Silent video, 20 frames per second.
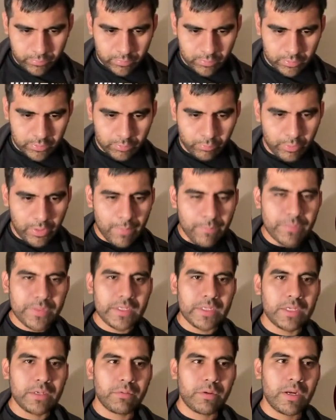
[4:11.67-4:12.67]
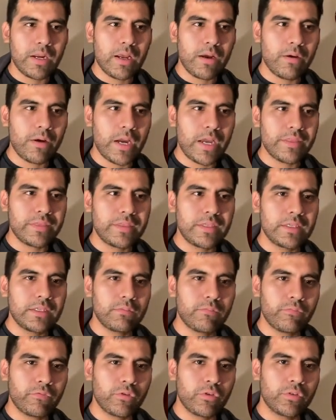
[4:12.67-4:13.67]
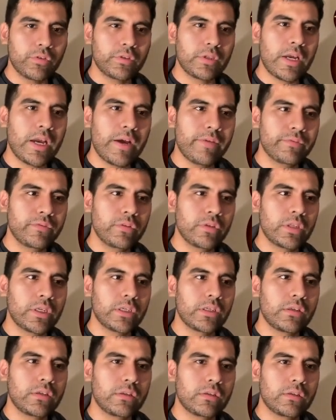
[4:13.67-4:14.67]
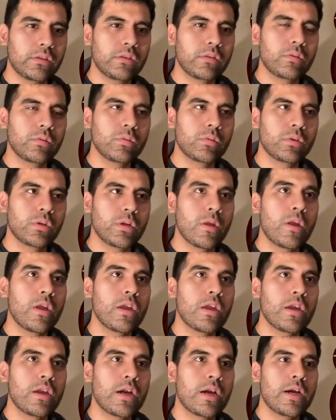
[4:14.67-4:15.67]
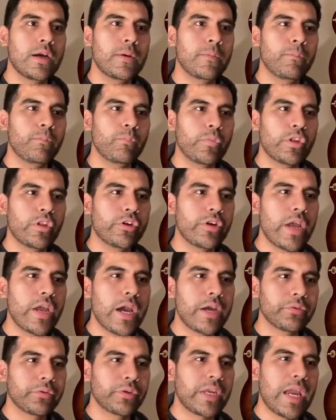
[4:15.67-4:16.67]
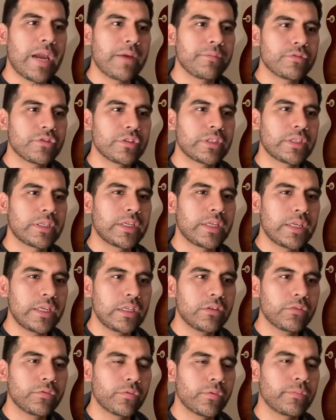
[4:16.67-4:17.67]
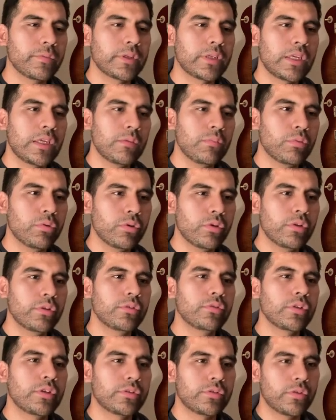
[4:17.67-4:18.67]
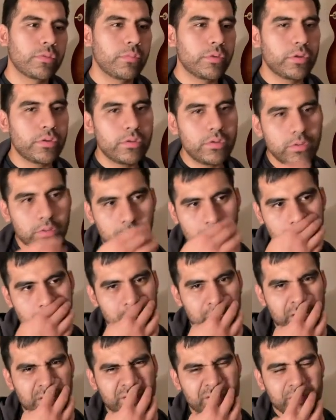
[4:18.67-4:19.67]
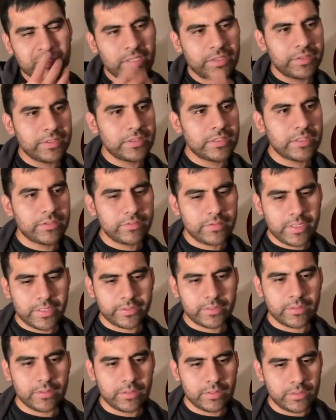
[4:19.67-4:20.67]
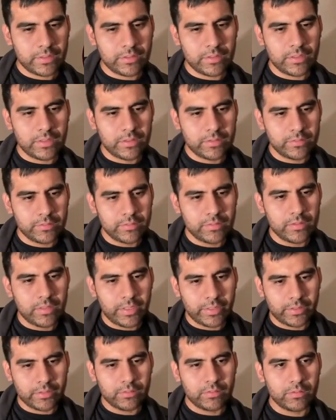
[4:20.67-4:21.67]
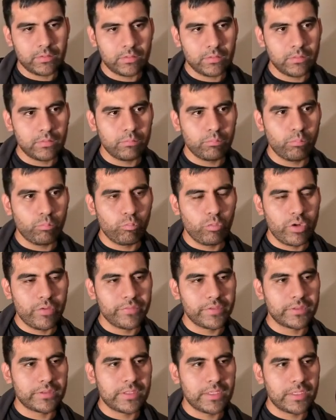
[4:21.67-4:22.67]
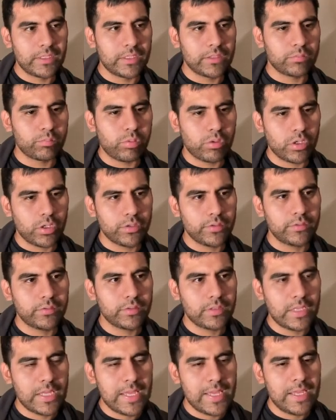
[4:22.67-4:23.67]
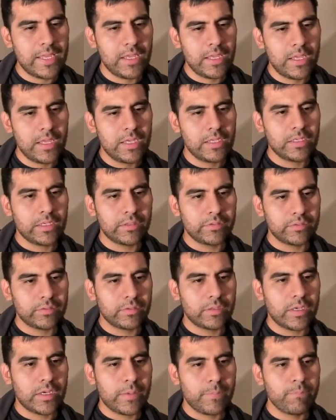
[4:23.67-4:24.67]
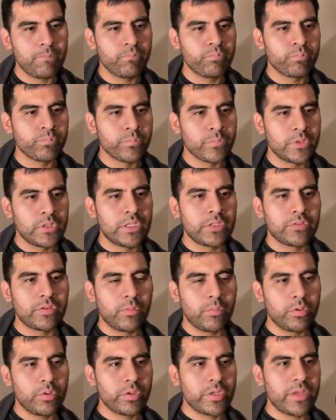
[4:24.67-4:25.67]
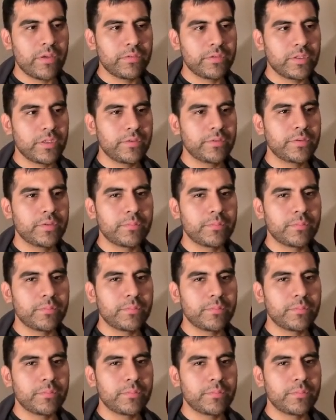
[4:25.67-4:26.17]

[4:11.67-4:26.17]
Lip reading: the way I'm thinking right now, I think first I have to like learn how to capture the keys from the keyboard to the terminal, because I think that's like like one of the tedious parts, because the terminal gives out